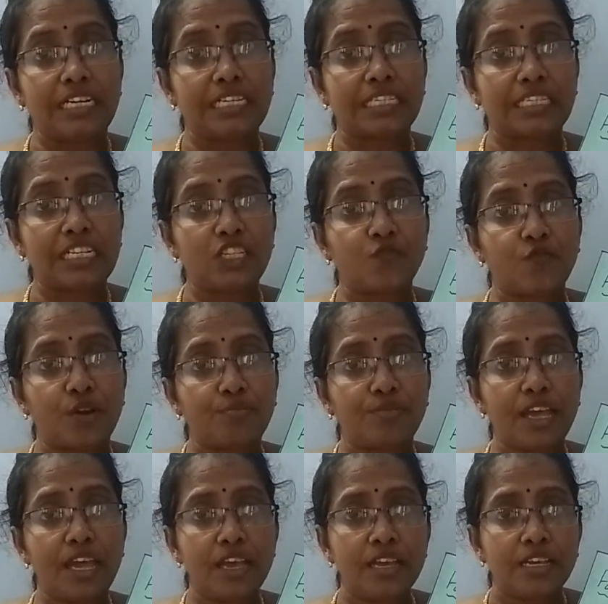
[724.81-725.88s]
Distance from
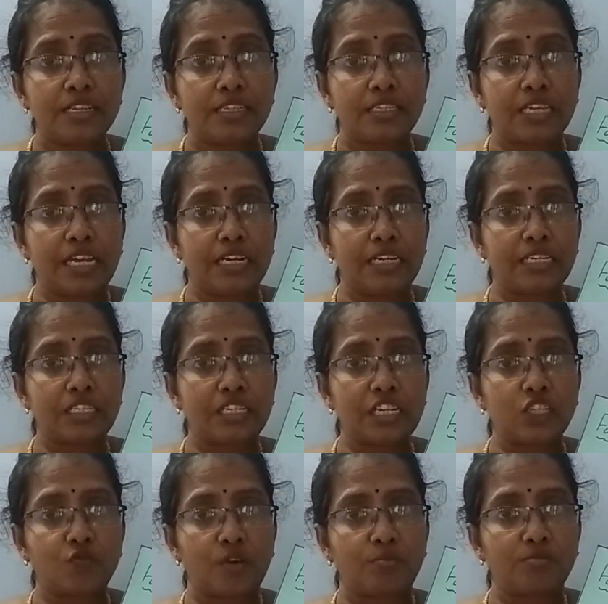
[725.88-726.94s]
the sea.
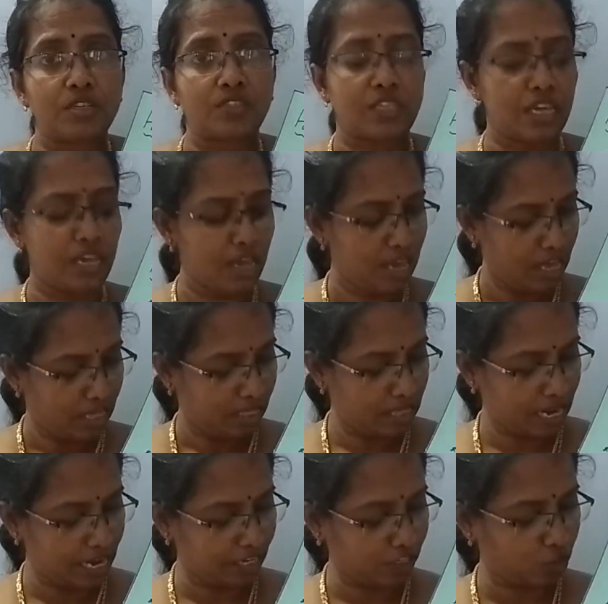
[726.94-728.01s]
Distance from the sea.
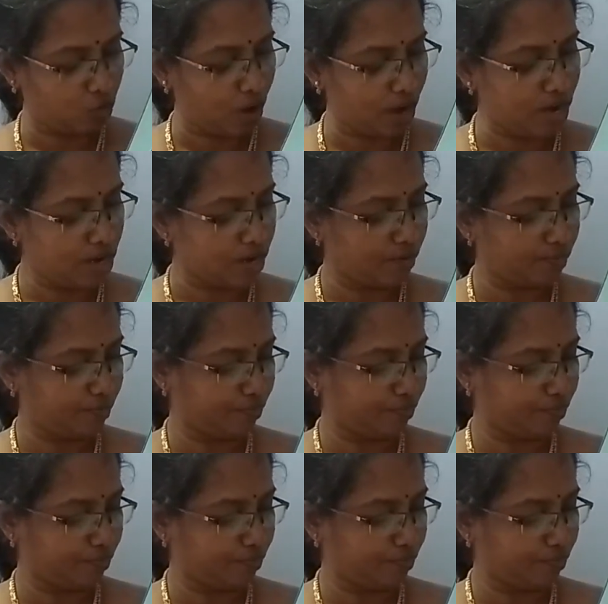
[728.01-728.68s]
The next one,